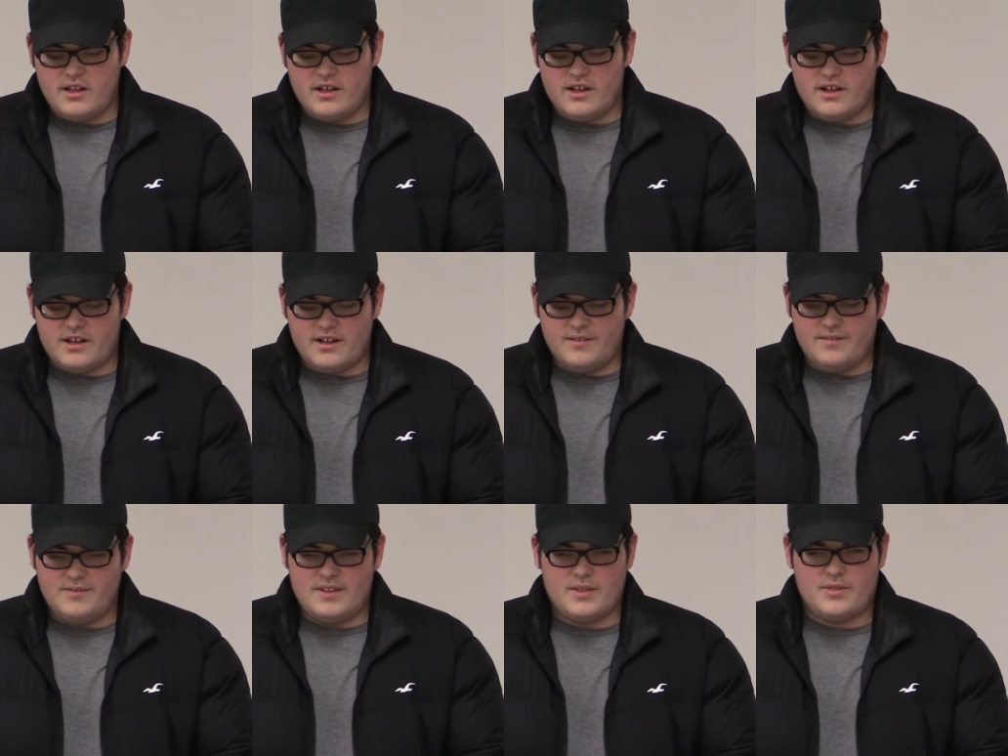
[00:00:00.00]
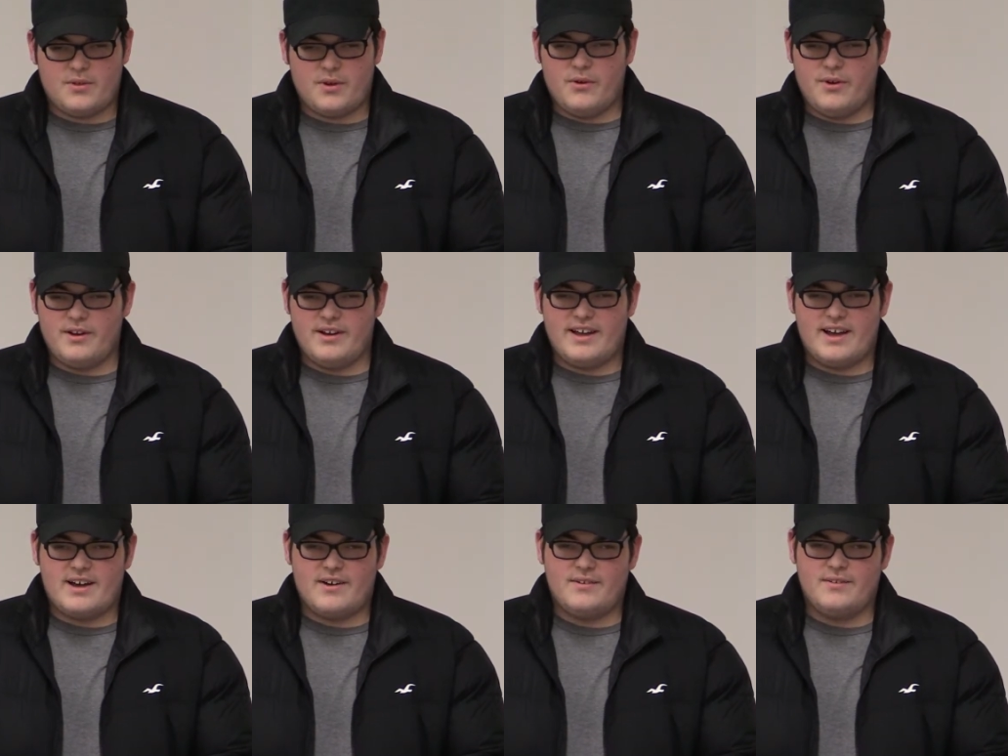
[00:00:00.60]
Uh, they throw it
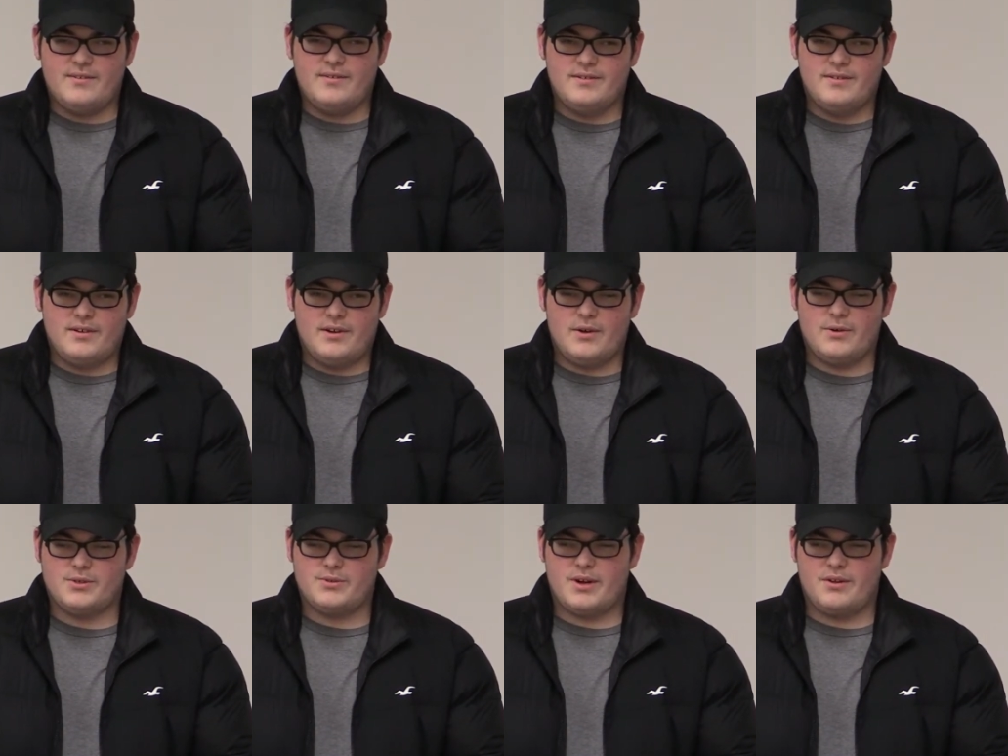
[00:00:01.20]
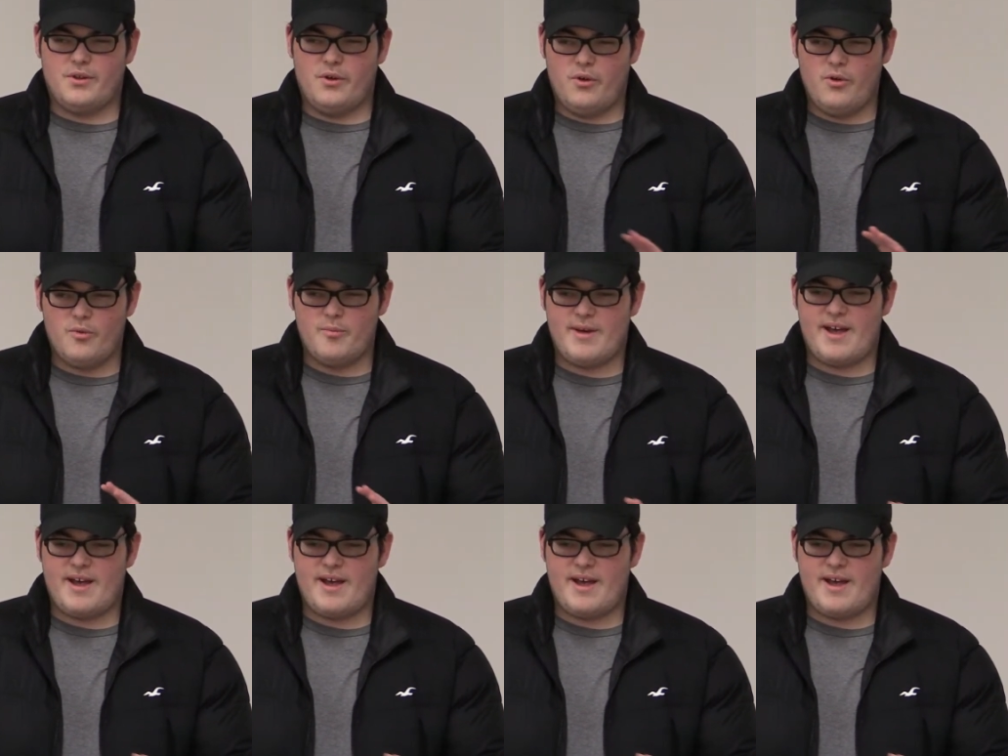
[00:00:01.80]
down, goes around the whole